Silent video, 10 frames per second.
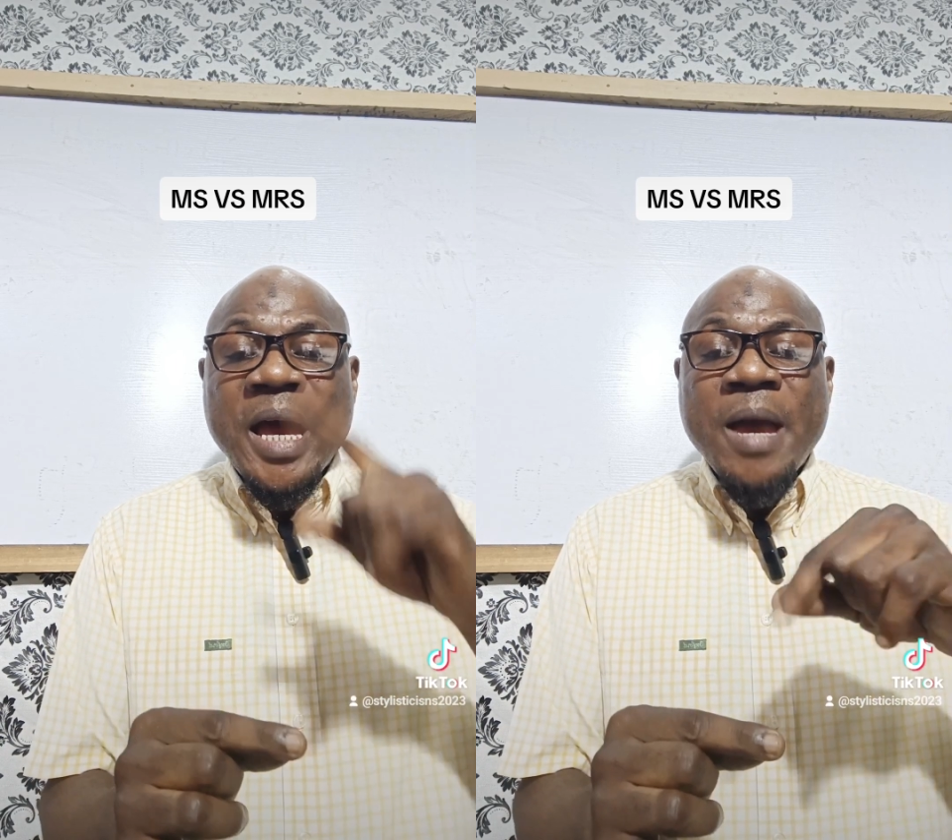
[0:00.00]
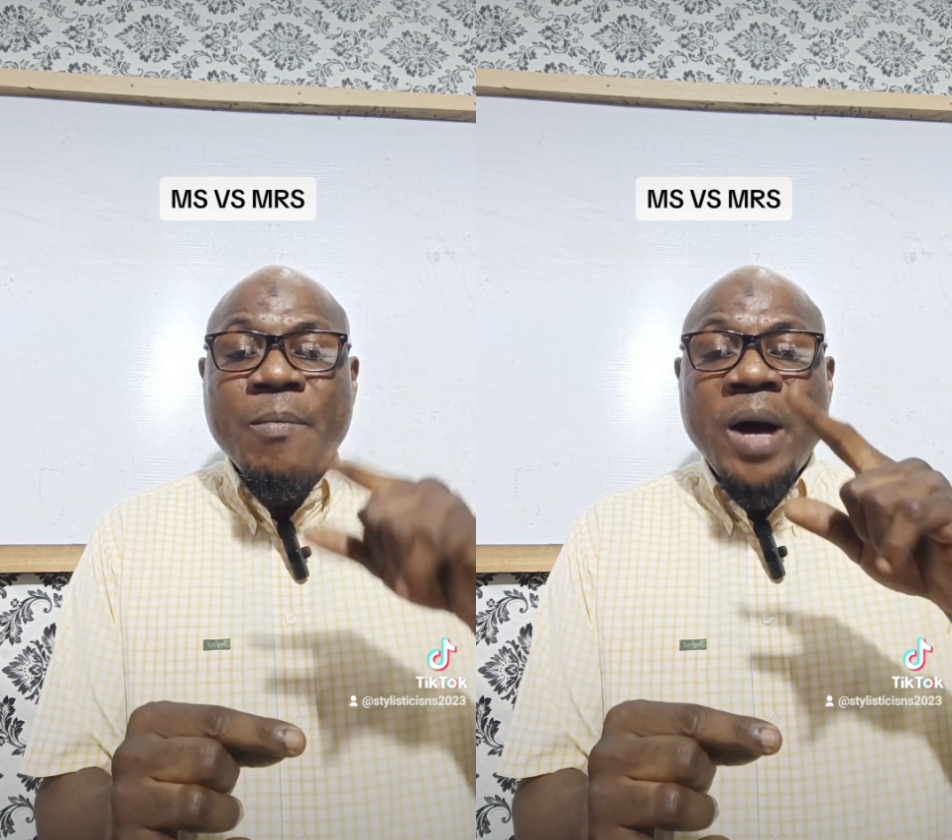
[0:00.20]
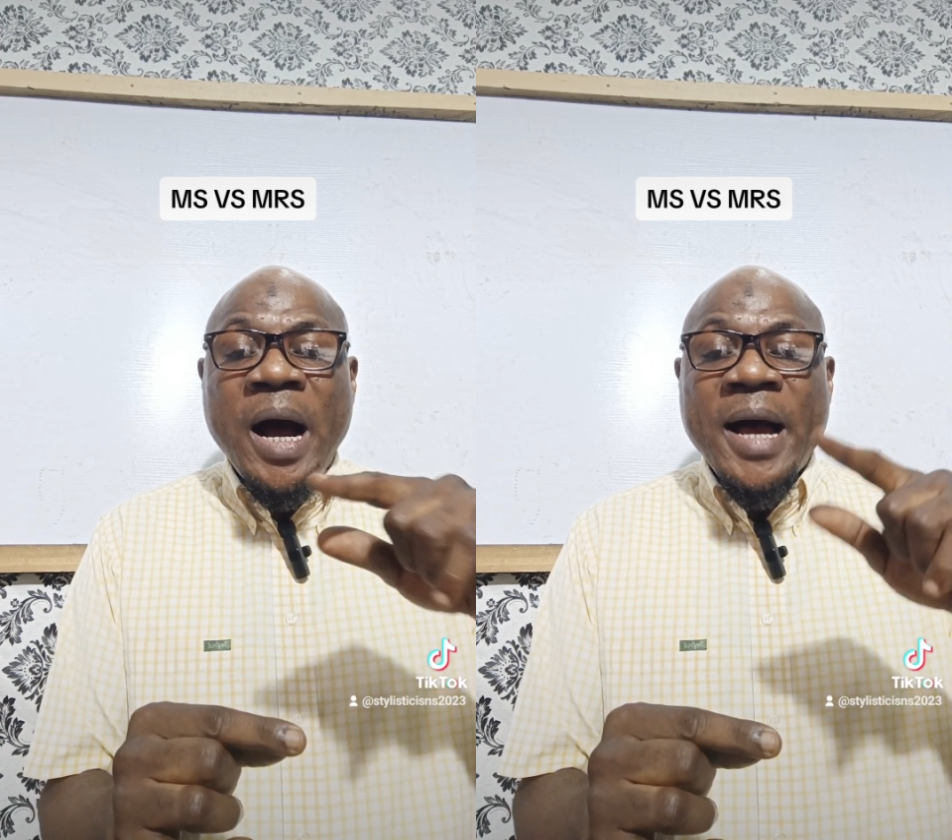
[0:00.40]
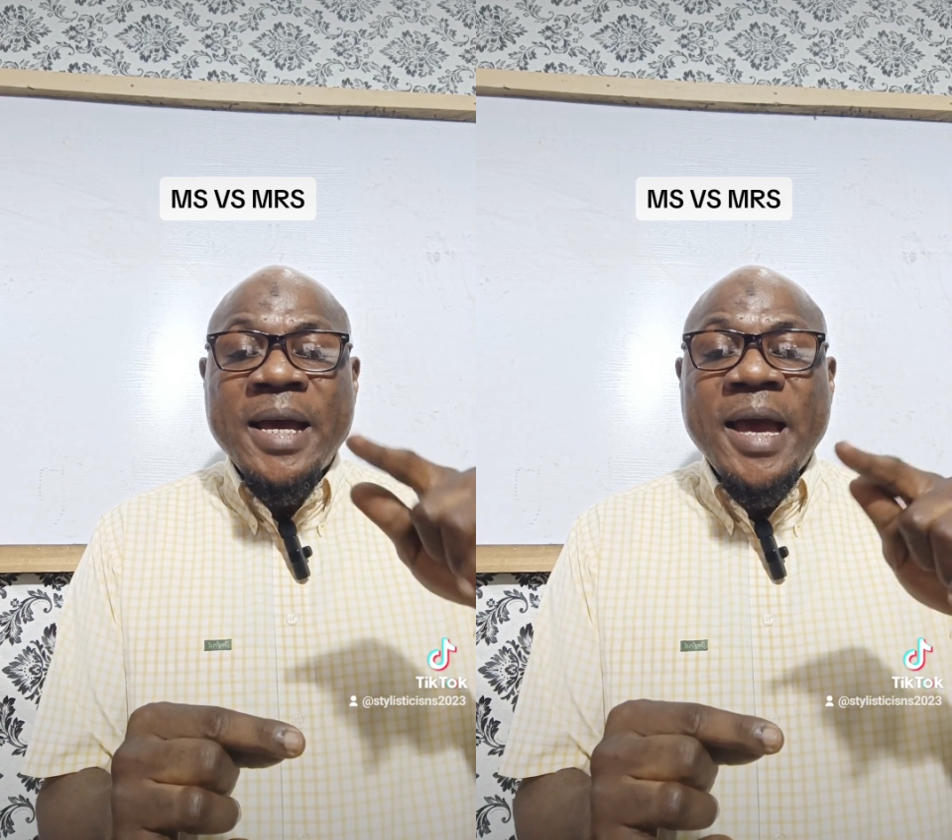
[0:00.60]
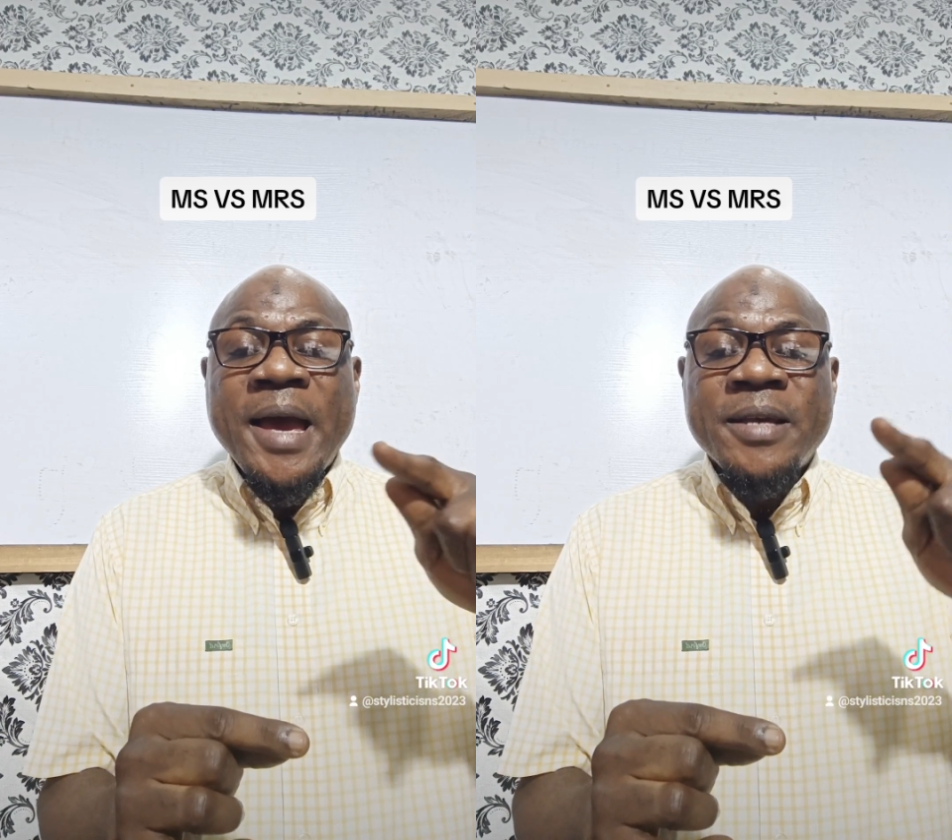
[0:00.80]

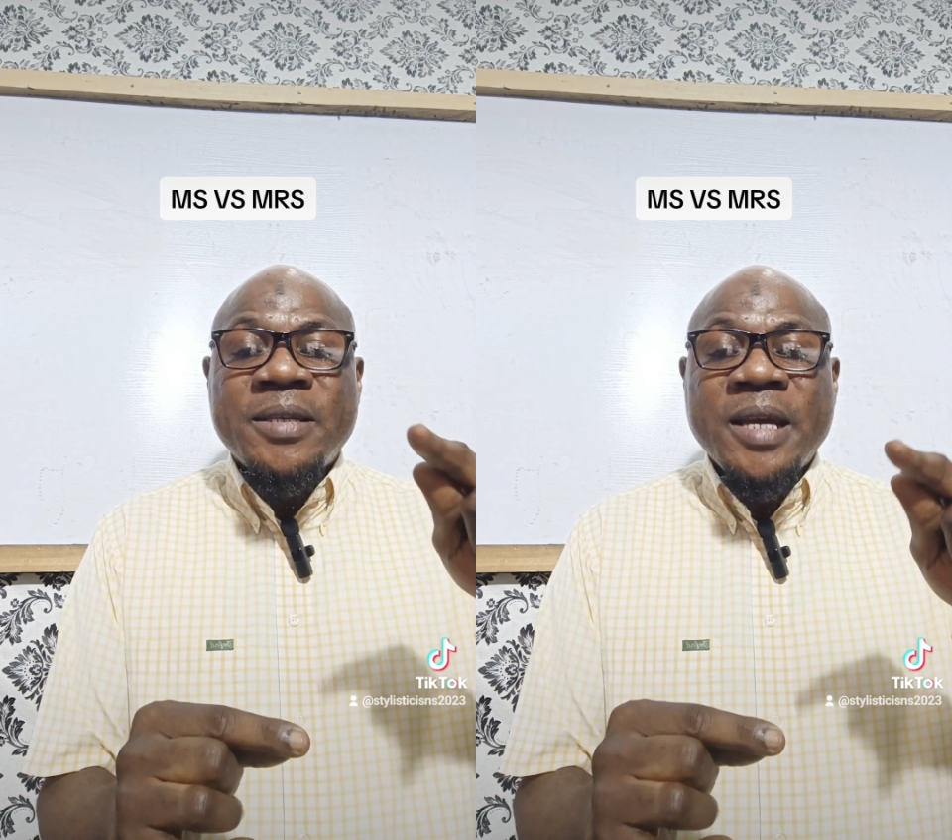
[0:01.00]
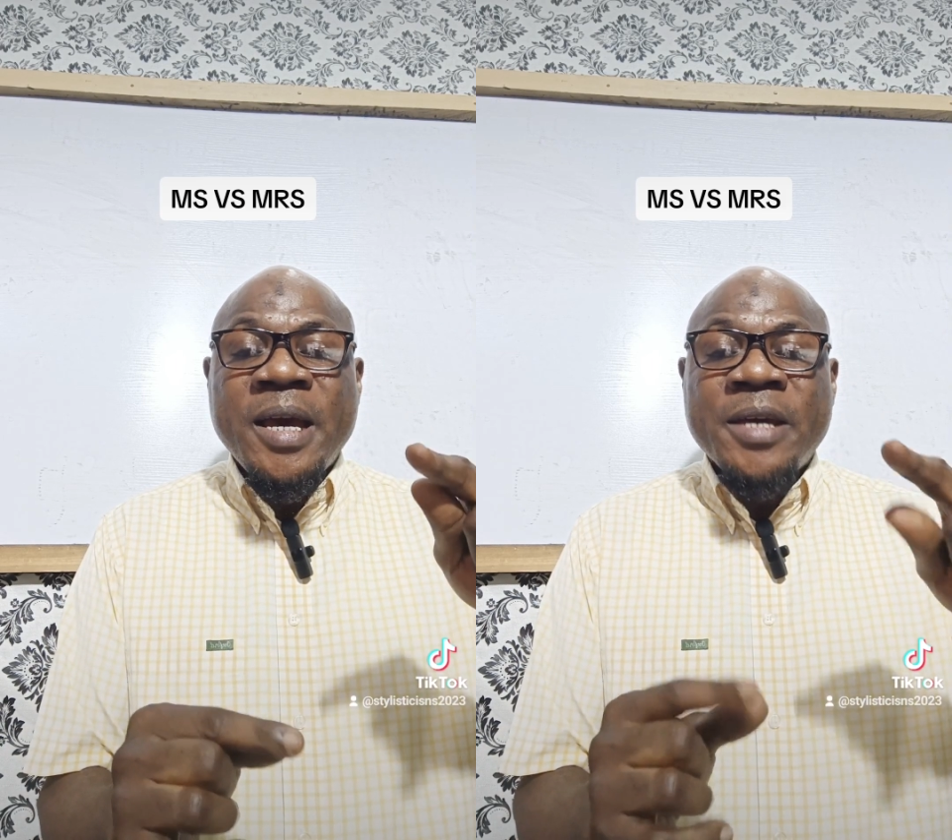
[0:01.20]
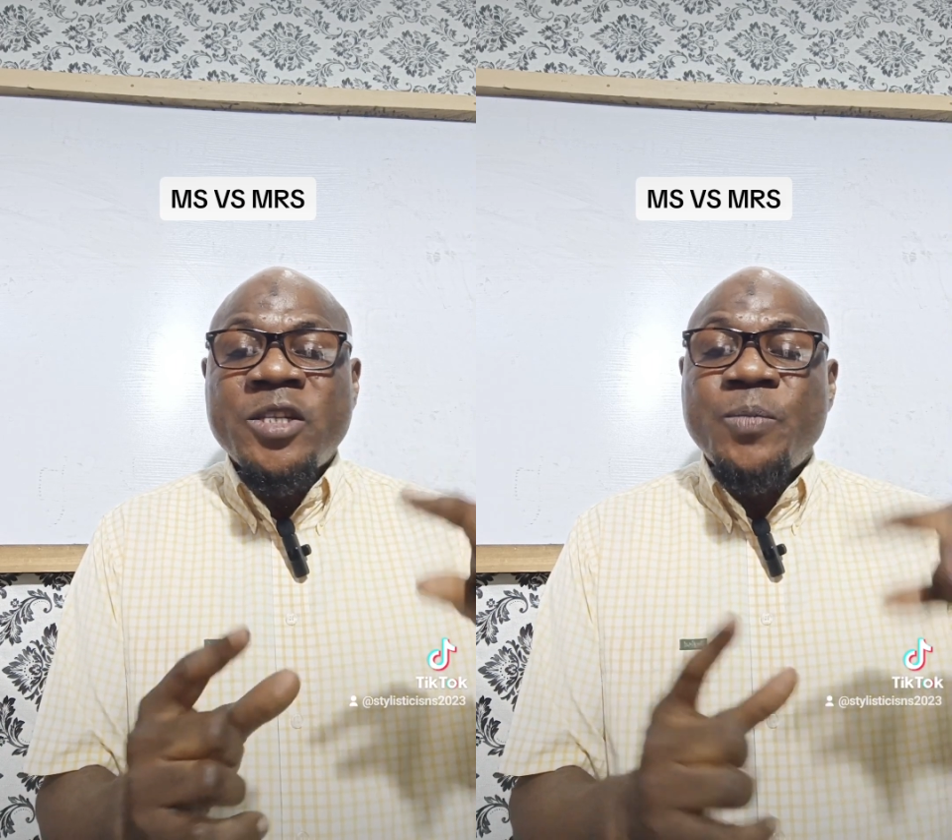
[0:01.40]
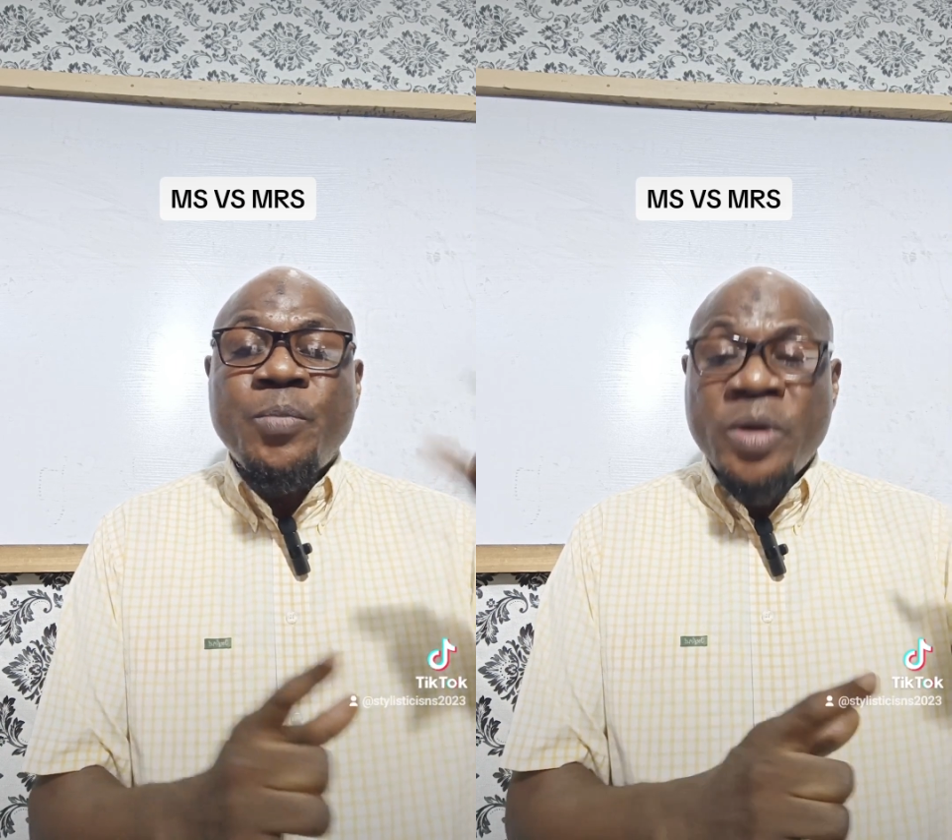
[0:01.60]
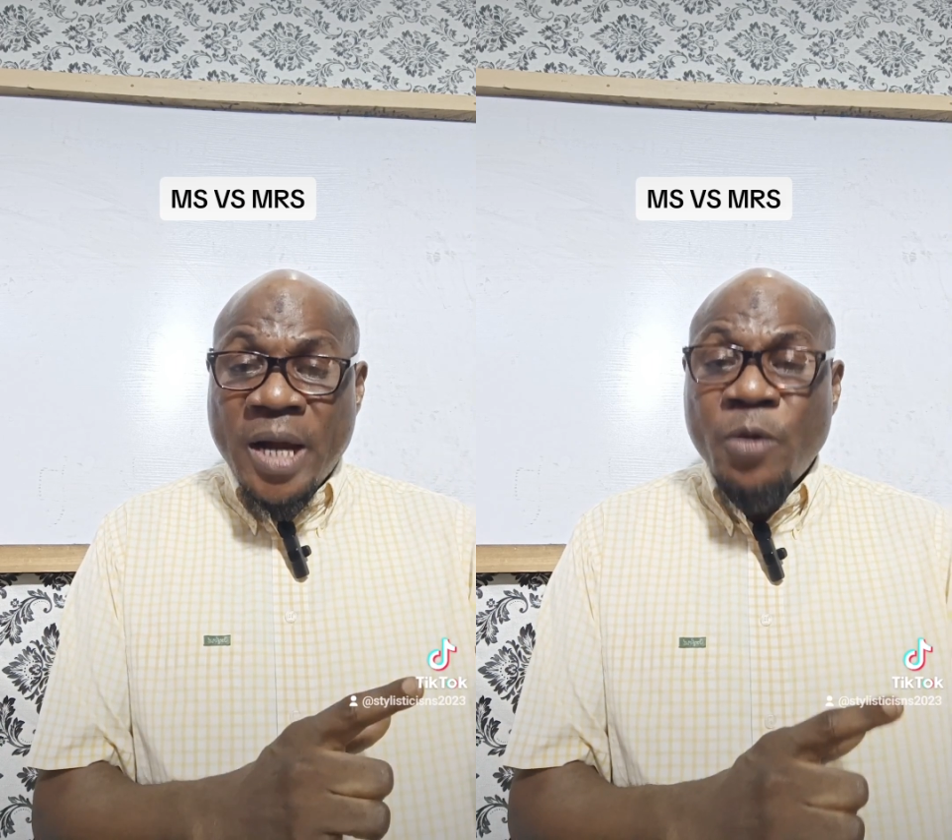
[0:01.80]
MISS
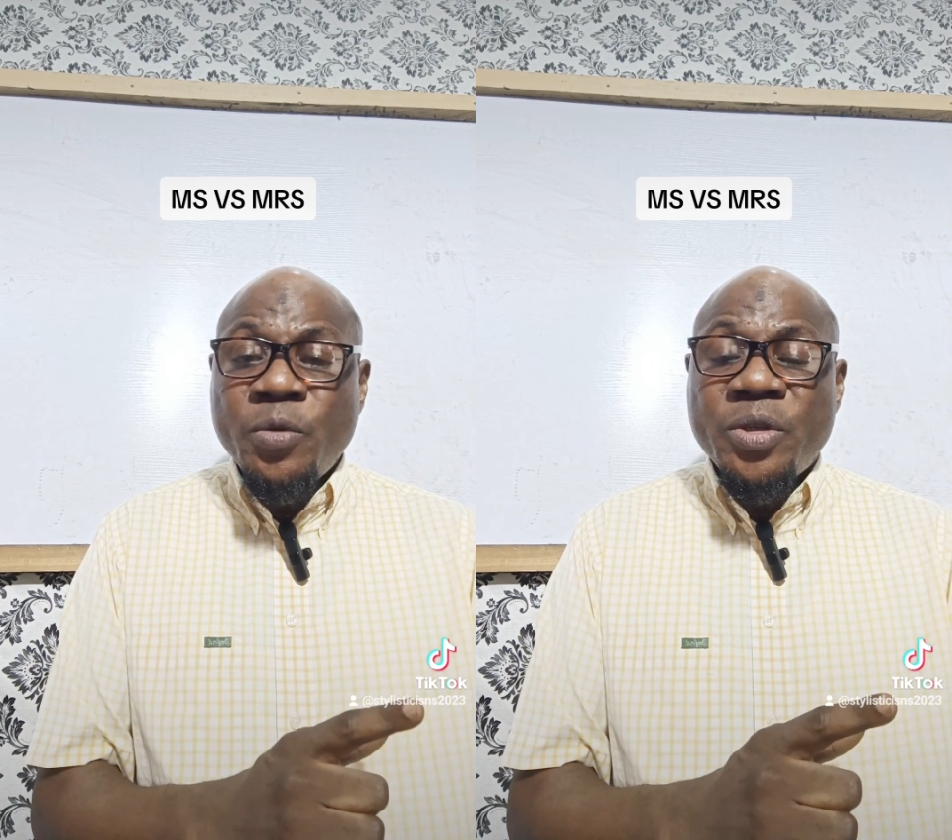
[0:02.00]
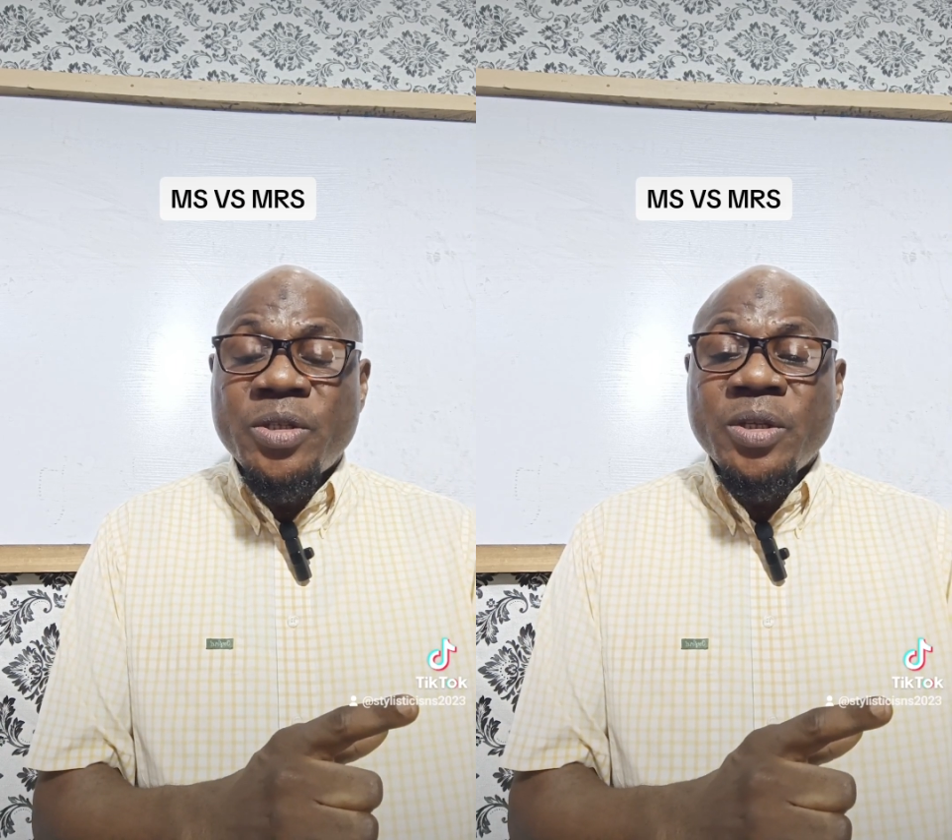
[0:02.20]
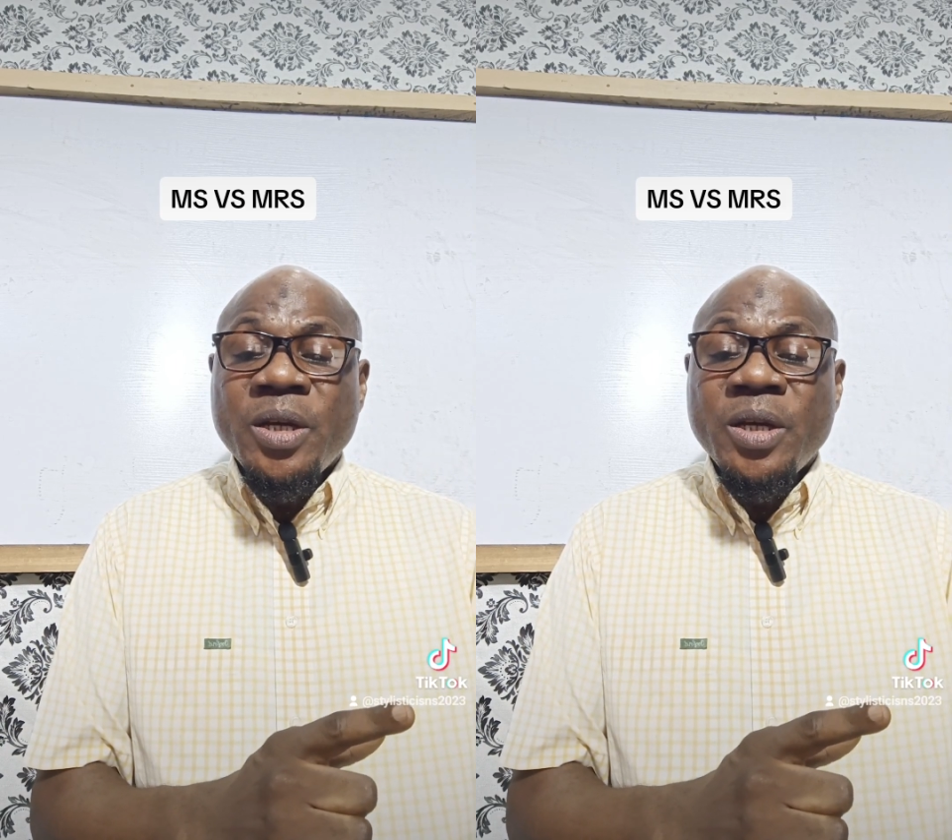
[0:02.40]
pronounced